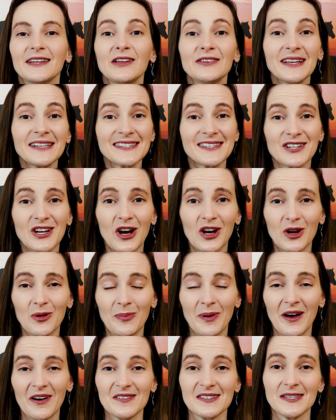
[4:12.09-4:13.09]
Now let's talk
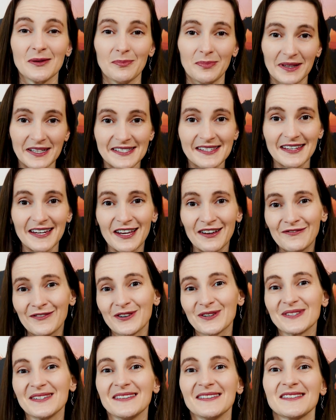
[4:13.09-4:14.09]
about simplicity
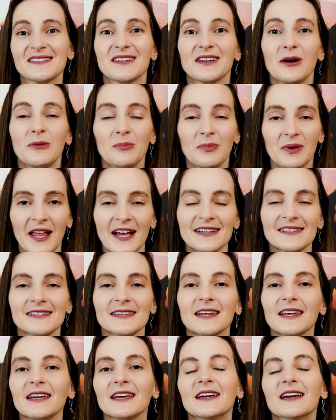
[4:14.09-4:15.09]
versus
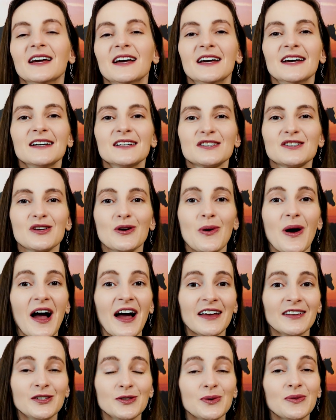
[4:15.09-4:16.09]
complexity. So
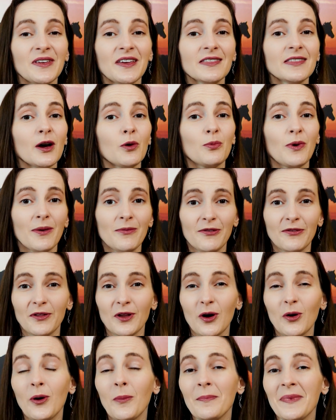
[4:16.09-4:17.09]
I do think that
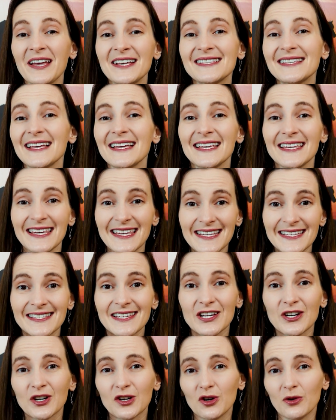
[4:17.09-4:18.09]
Webflow makes it
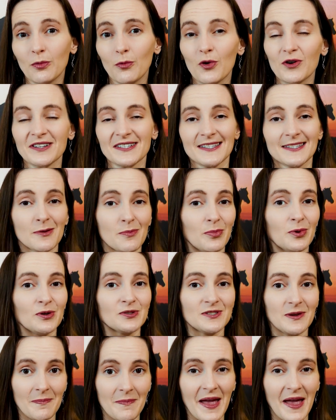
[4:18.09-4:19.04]
easier or more simple to